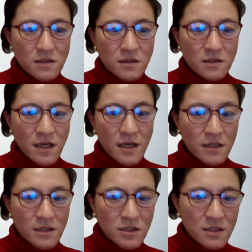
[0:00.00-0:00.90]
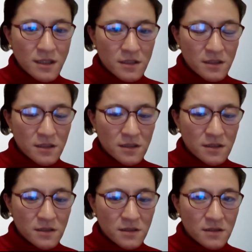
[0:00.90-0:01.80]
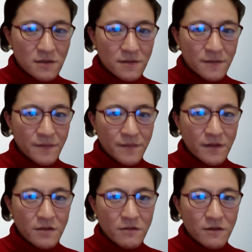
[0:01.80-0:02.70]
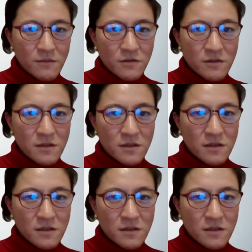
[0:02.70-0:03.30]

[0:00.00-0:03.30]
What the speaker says: I just start? You are mute.